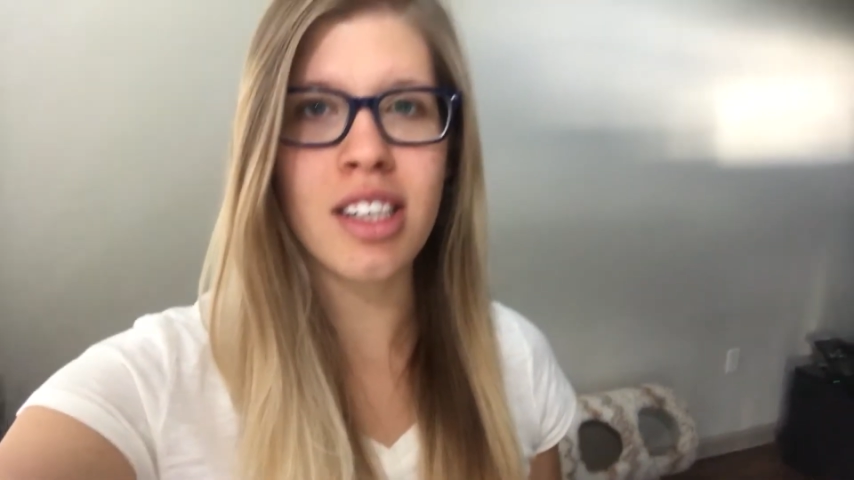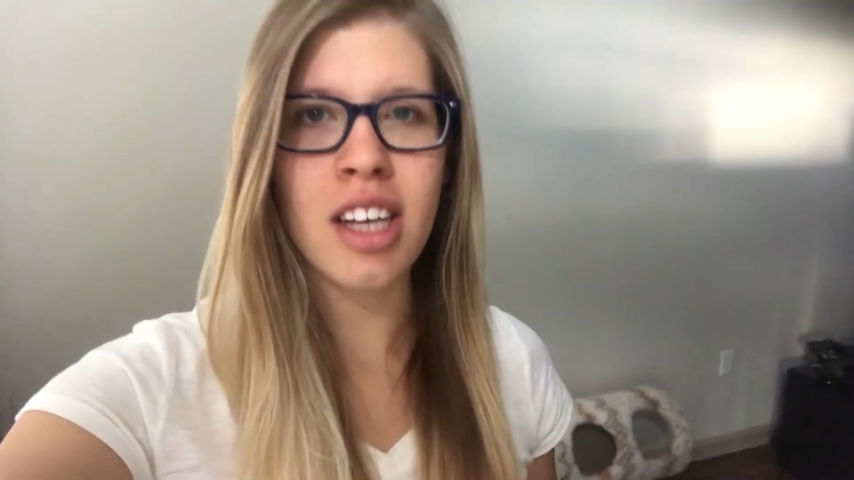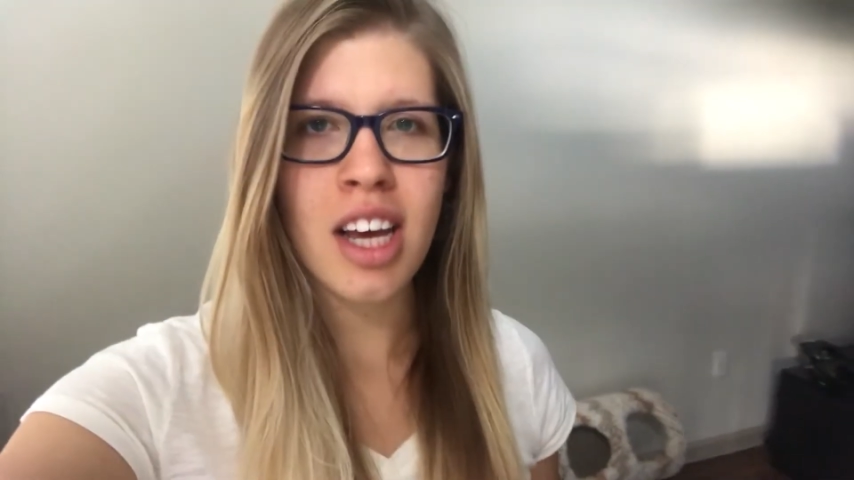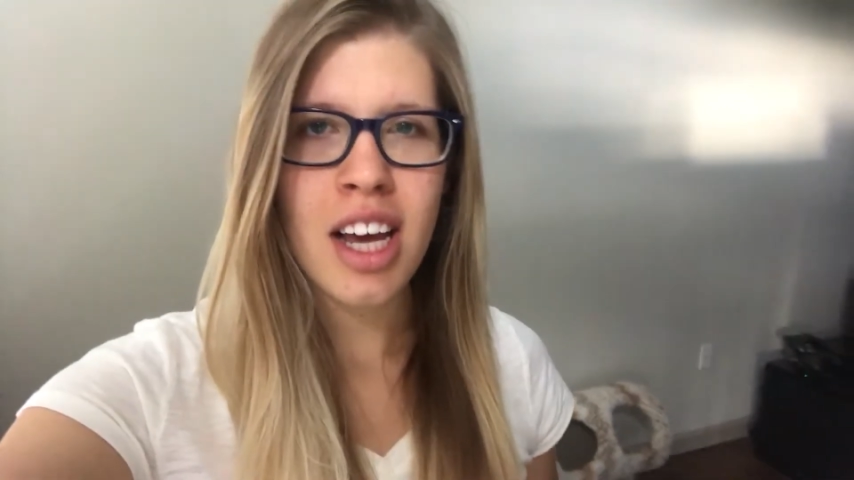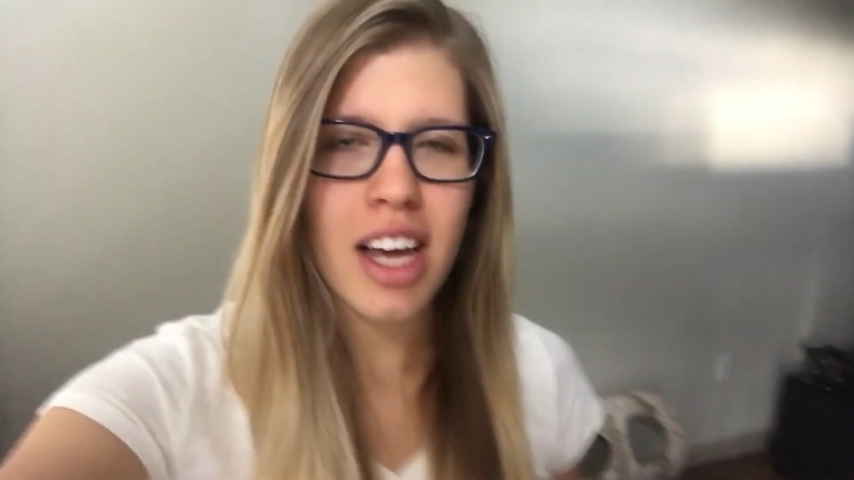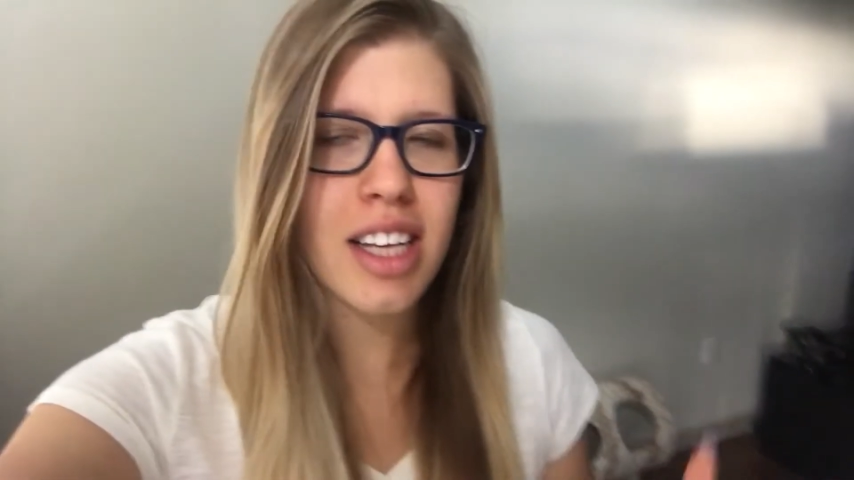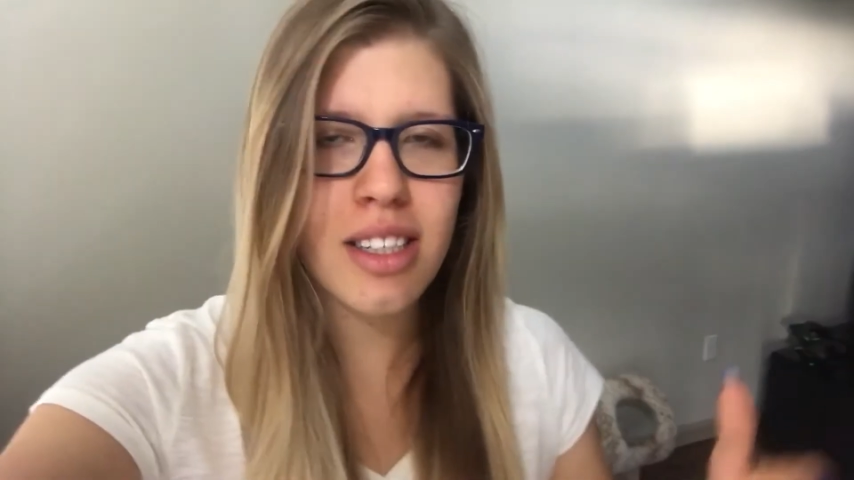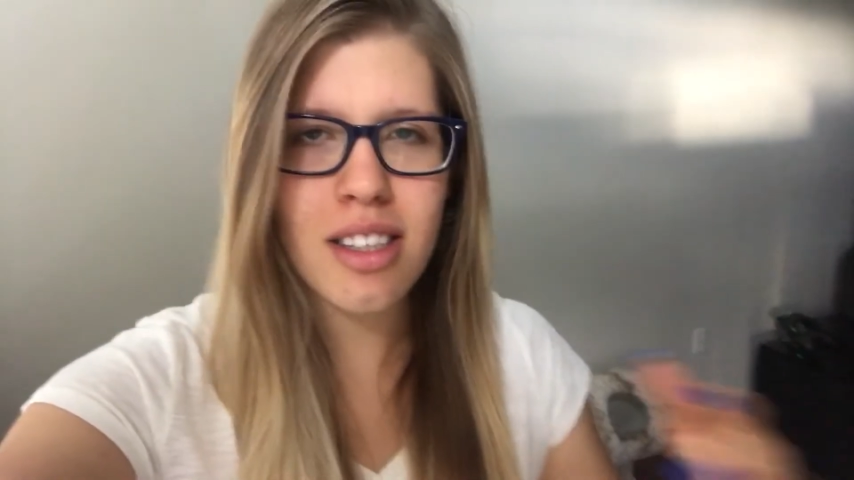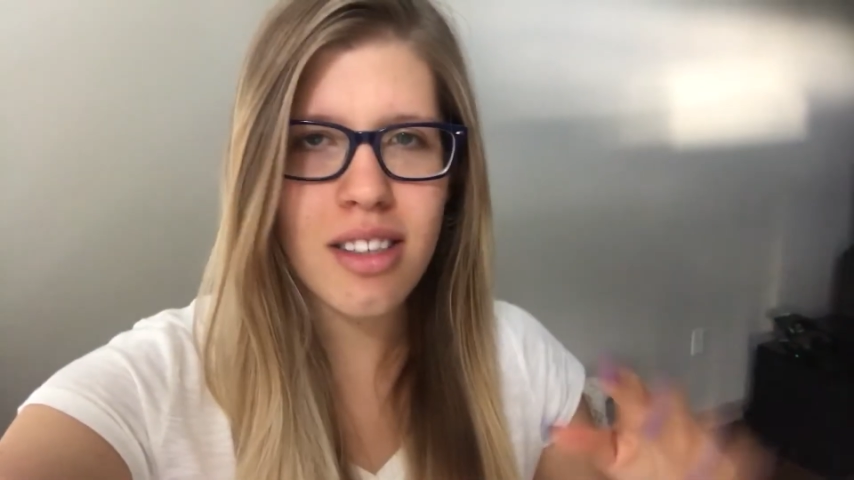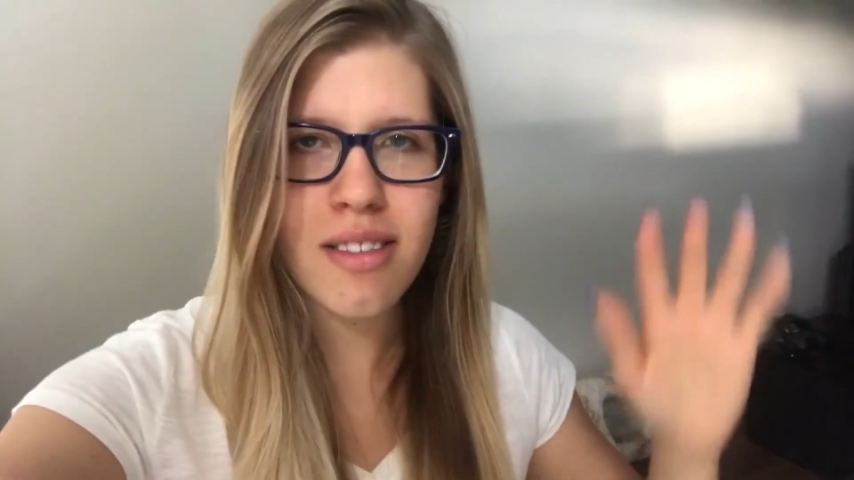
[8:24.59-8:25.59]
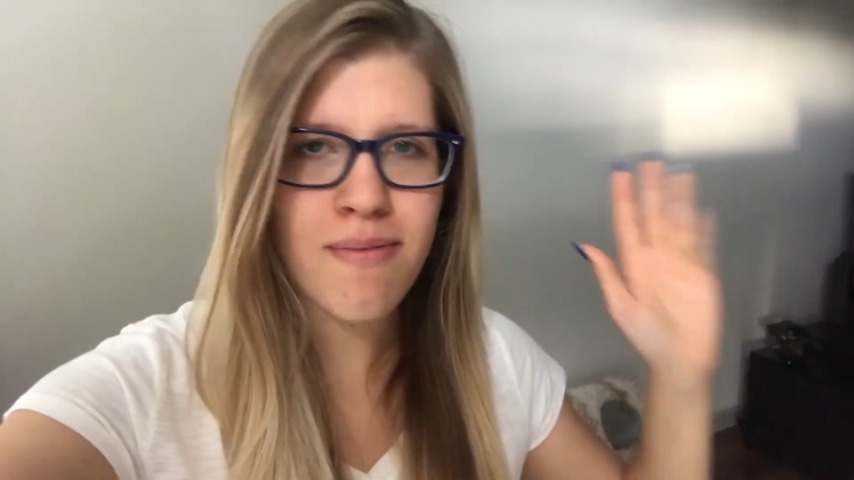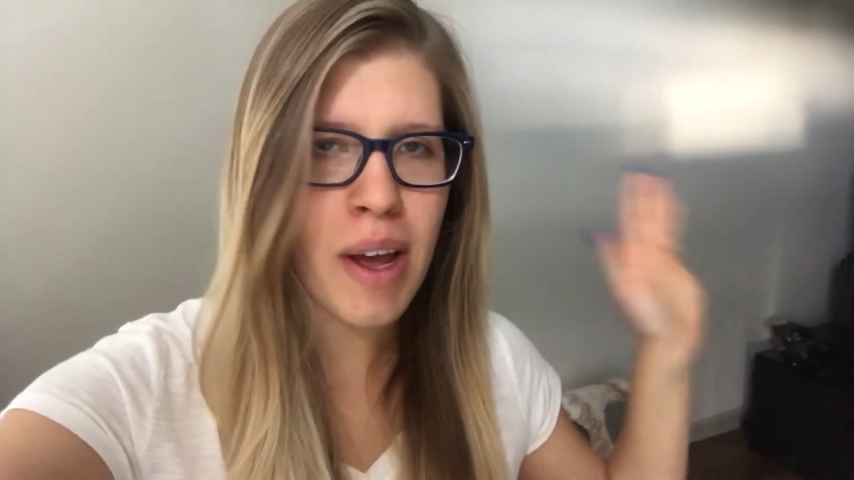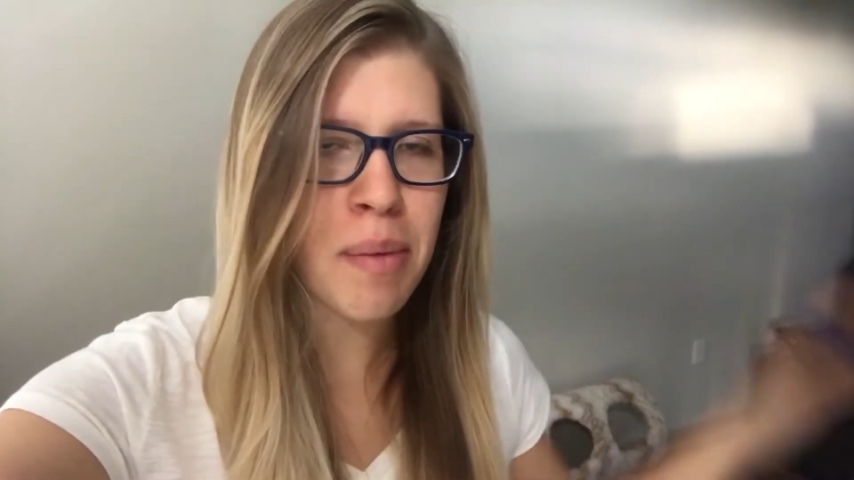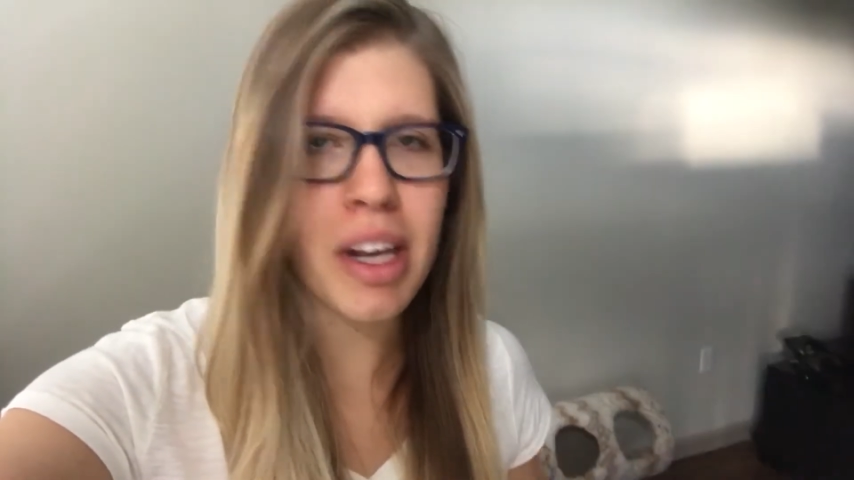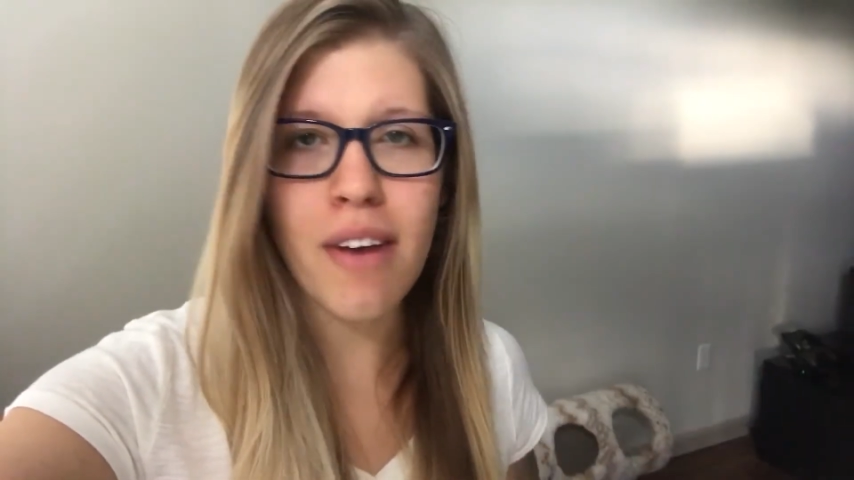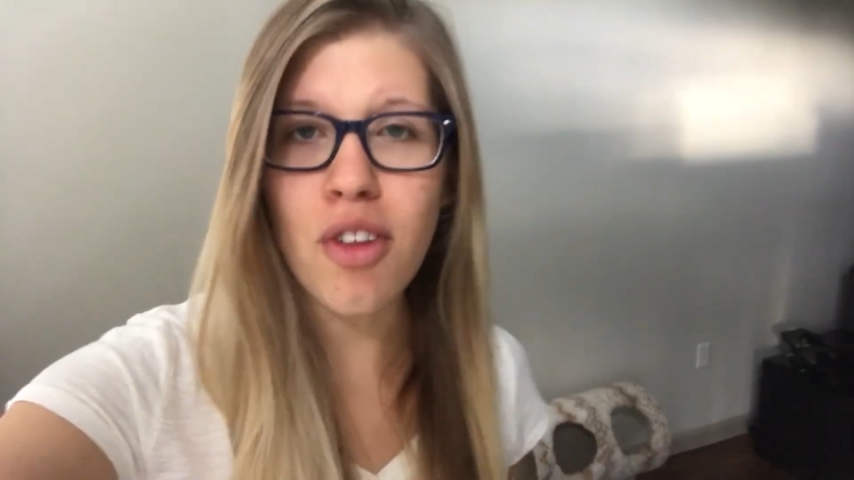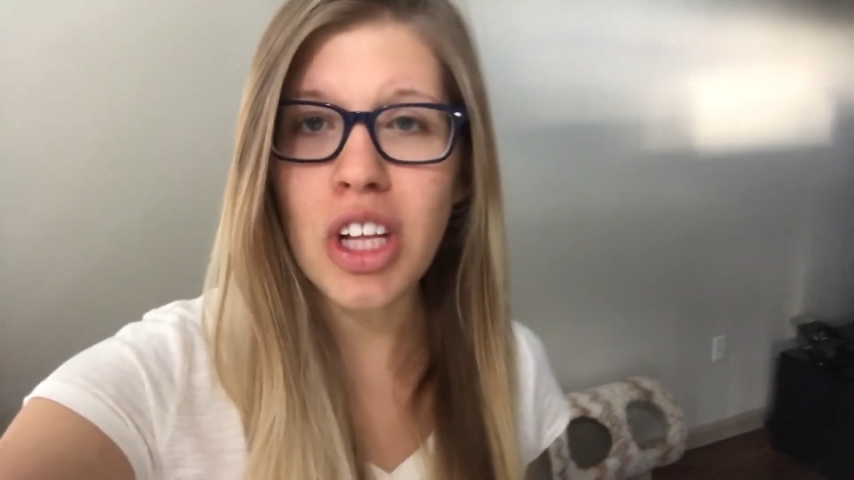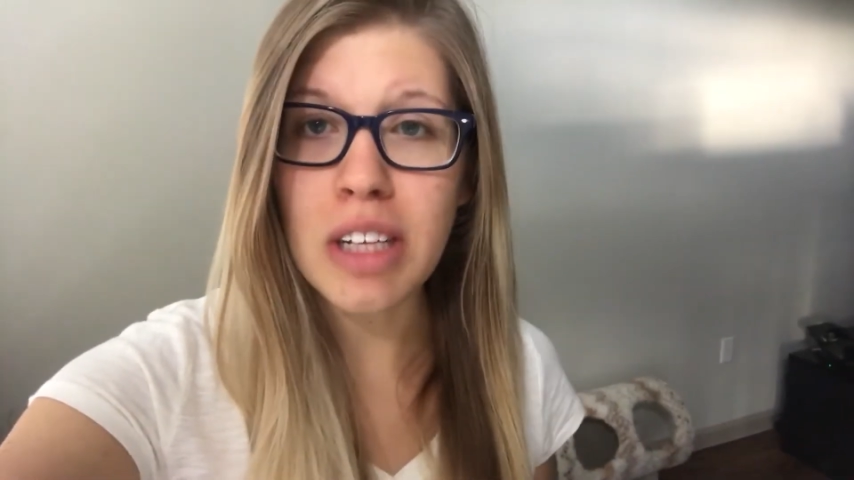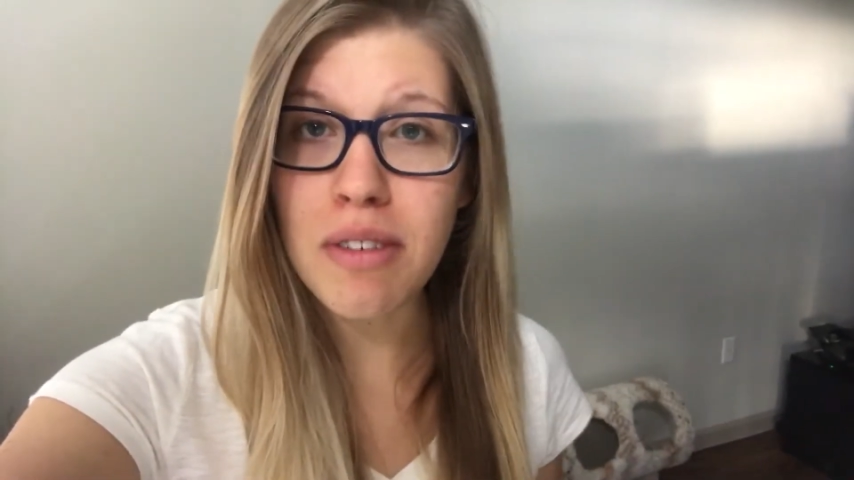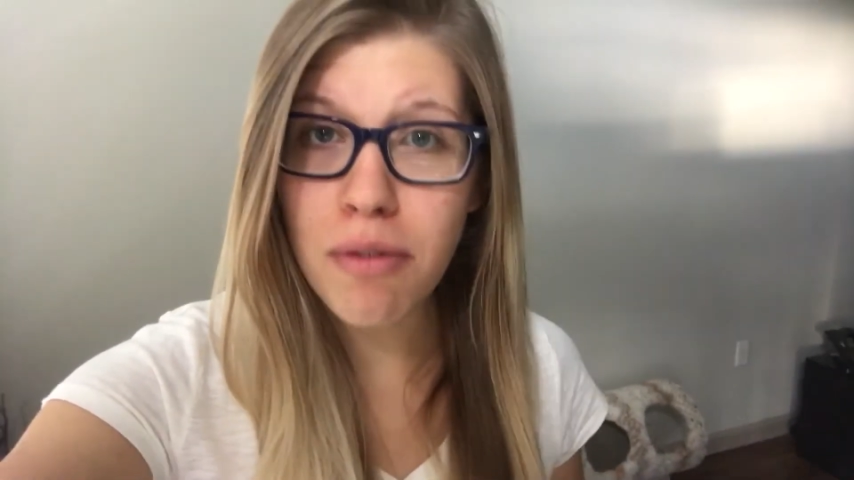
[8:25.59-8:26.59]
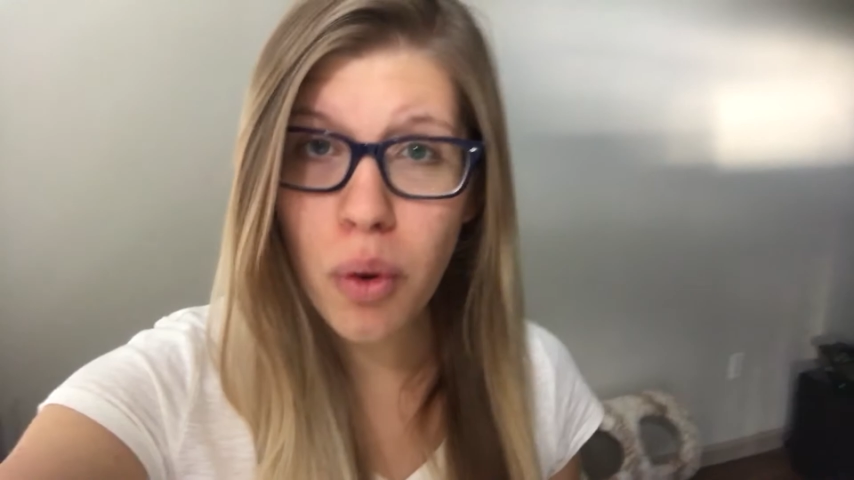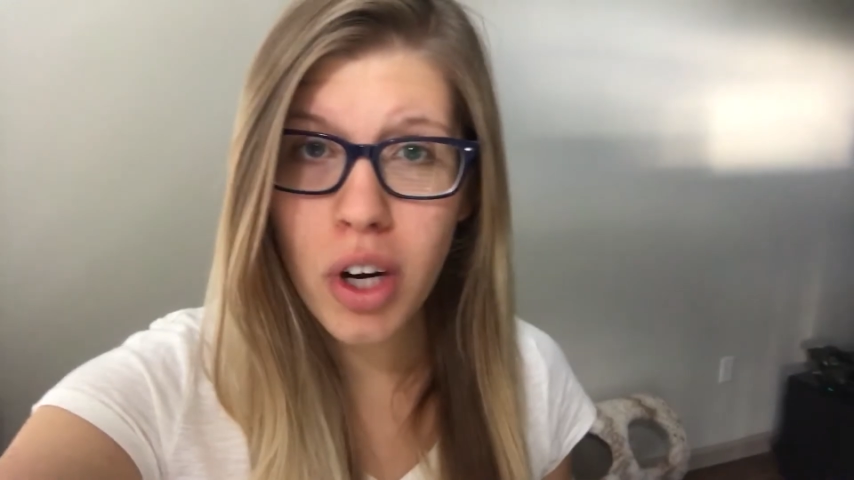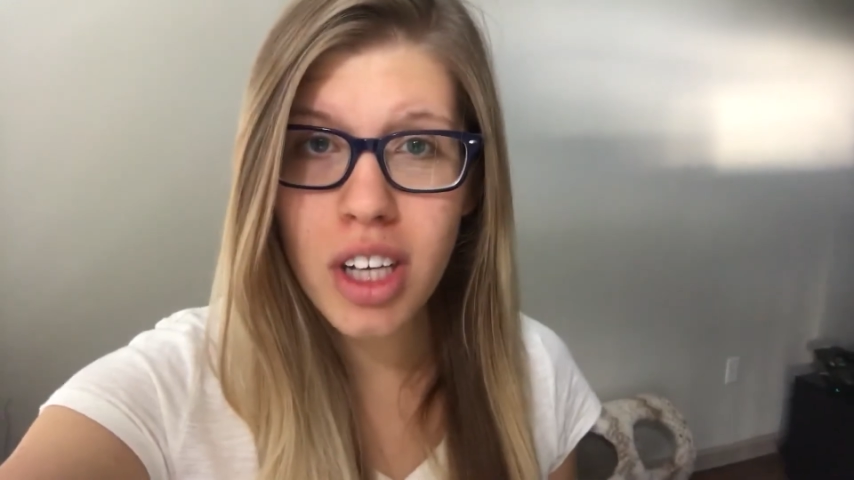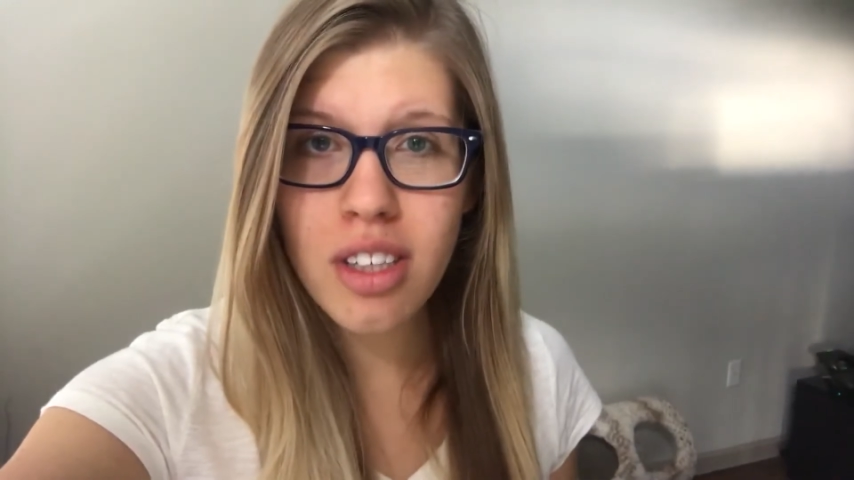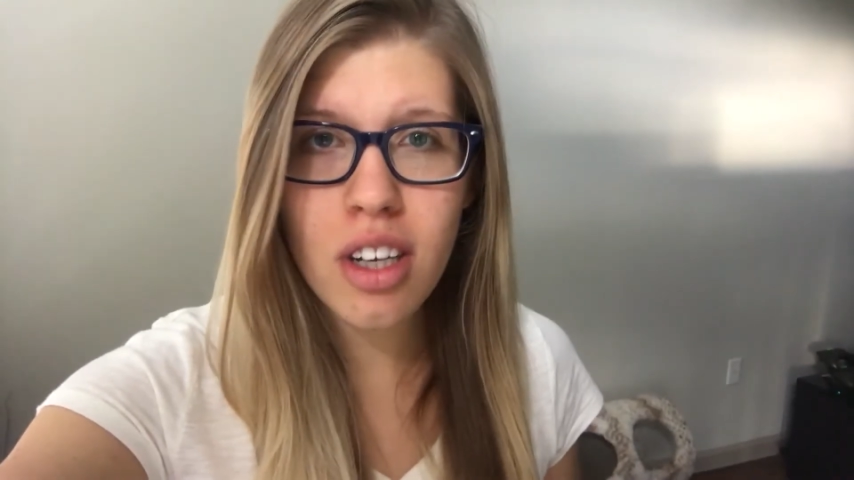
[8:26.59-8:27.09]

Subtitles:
And his family and everything lives in Florida,